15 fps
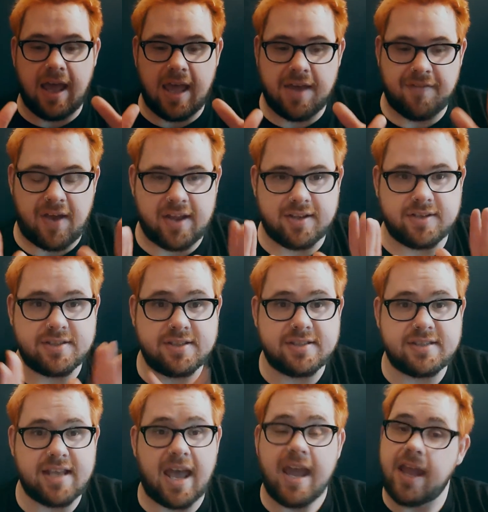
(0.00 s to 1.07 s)
If I
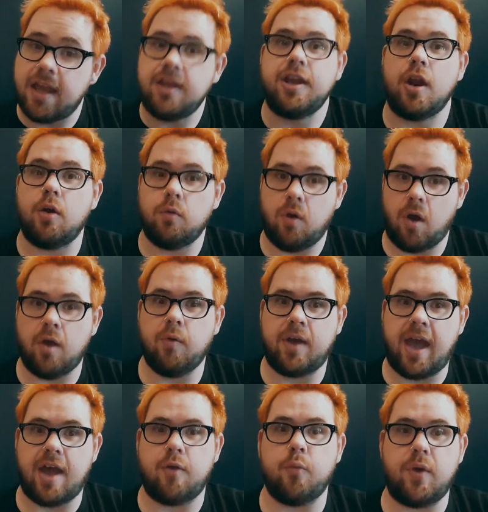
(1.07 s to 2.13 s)
say, you know,
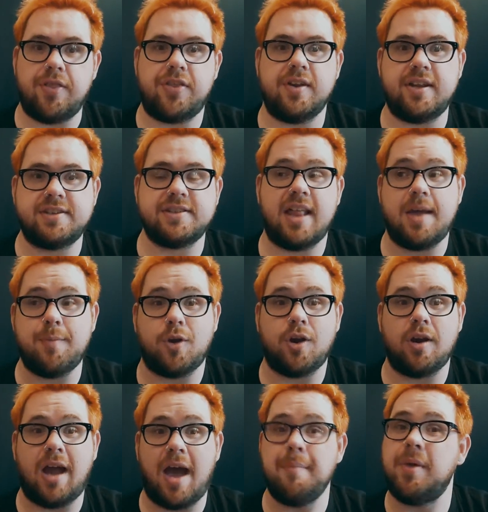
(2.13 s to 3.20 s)
again, with the
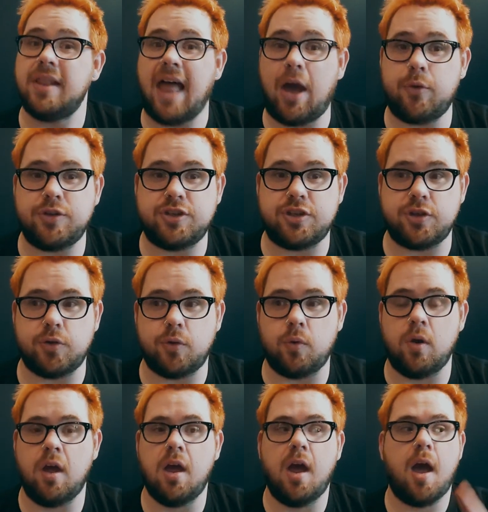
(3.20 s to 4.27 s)
disclaimer, I'm allowed
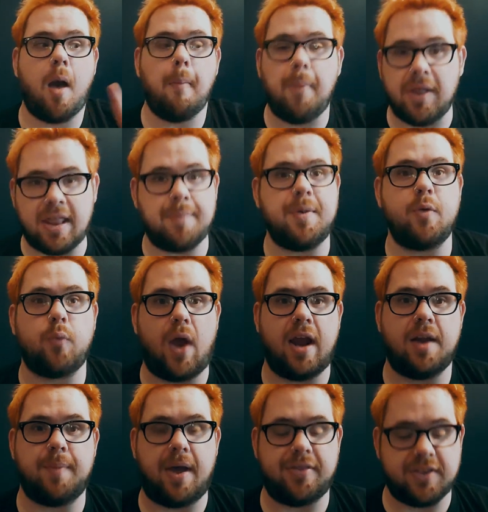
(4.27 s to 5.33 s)
to, but let me
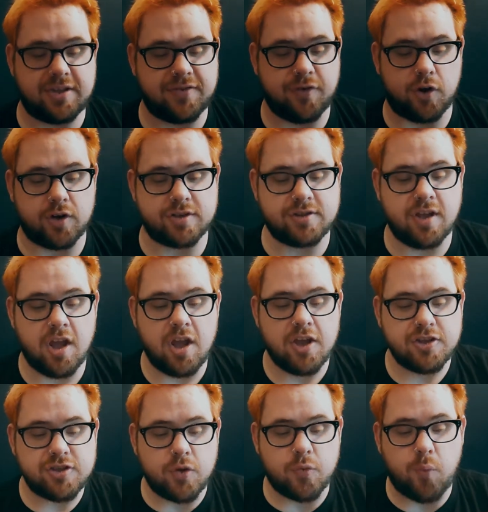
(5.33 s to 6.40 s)
write about this first.
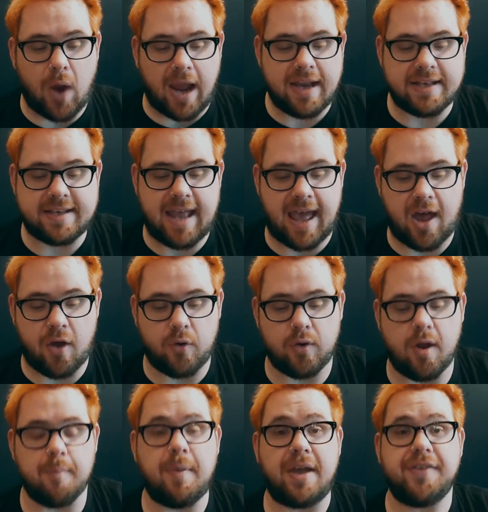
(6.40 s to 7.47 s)
So write
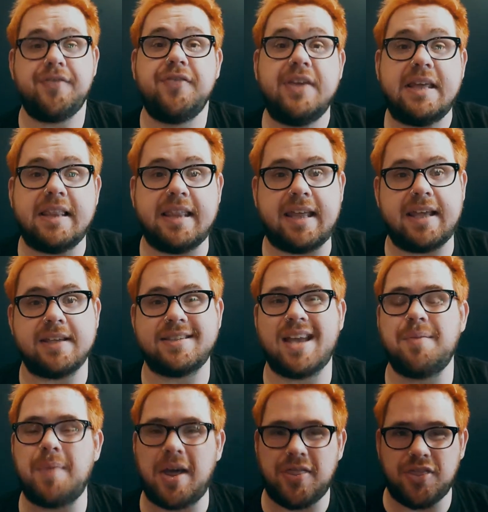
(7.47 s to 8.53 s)
down my feelings
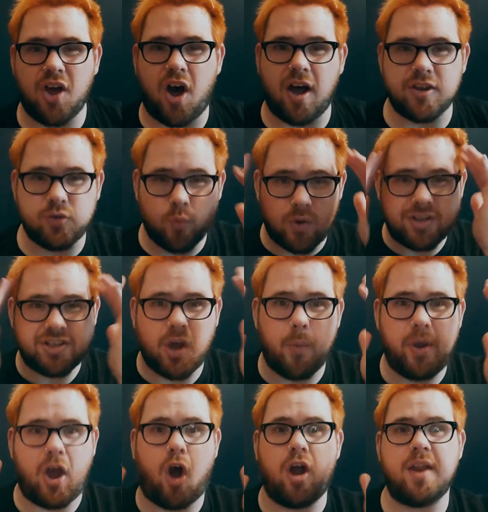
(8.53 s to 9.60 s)
and my thoughts, what's
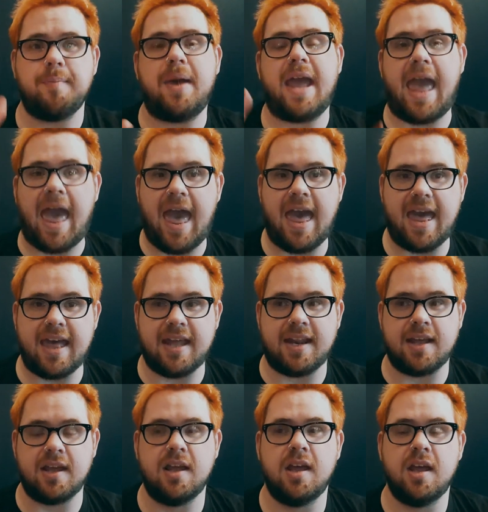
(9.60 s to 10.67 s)
going on in my
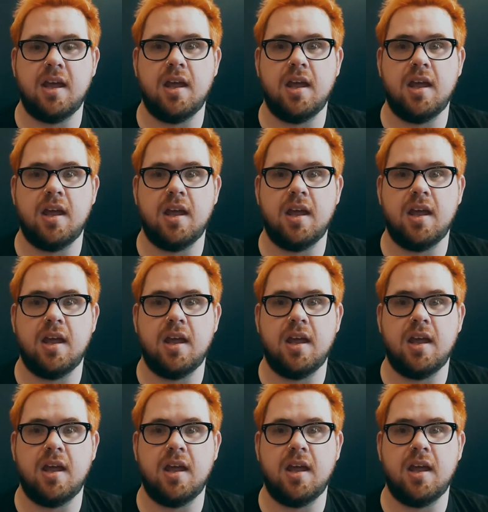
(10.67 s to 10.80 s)
head